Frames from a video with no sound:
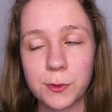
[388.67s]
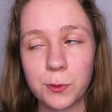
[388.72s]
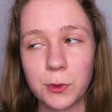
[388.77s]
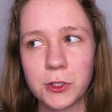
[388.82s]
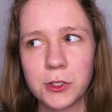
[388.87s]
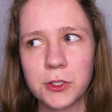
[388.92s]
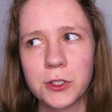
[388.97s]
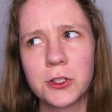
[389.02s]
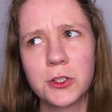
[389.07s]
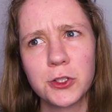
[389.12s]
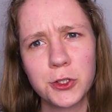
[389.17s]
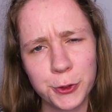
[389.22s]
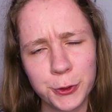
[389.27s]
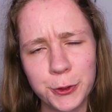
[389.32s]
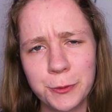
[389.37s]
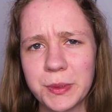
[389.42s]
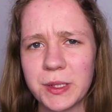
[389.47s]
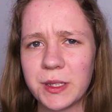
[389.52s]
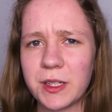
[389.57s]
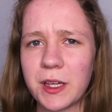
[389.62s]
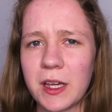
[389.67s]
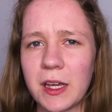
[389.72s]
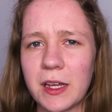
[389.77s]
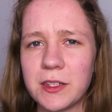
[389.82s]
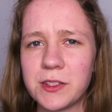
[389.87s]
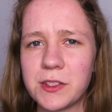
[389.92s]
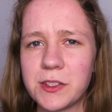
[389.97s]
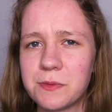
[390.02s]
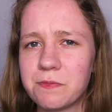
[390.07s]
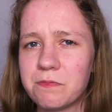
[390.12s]
which should be the
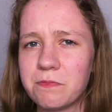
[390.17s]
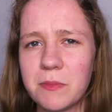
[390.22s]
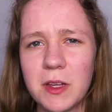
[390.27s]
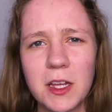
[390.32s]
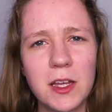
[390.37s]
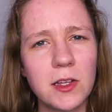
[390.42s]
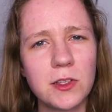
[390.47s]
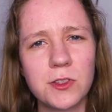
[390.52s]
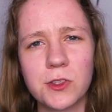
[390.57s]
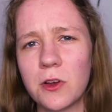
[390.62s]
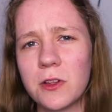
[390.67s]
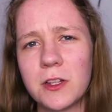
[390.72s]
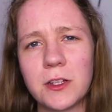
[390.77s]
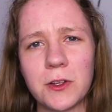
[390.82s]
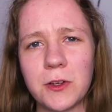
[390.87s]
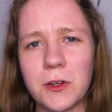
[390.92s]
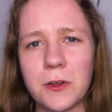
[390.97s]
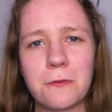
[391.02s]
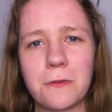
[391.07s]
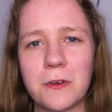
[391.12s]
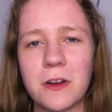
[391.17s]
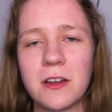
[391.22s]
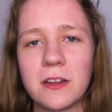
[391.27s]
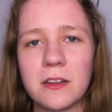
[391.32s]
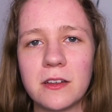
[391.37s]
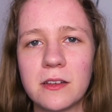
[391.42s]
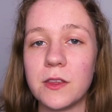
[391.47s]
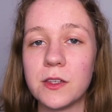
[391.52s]
case, it's all in good fun.